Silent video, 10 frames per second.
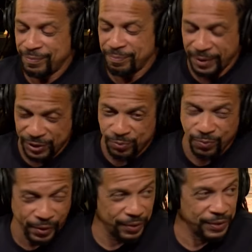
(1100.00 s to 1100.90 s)
because
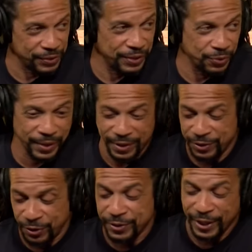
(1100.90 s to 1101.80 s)
we were listening to it on a
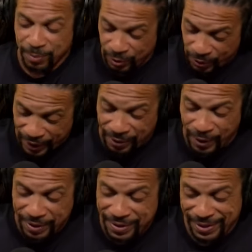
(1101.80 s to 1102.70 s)
turntable where I
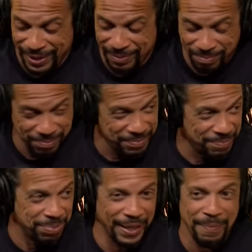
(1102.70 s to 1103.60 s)
went. oh, I, yeah
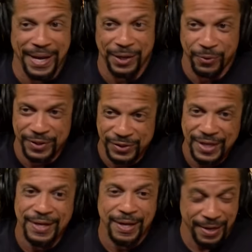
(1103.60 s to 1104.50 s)
played it backwards. You got
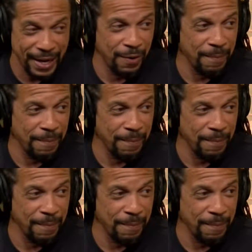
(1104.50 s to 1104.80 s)
to put your finger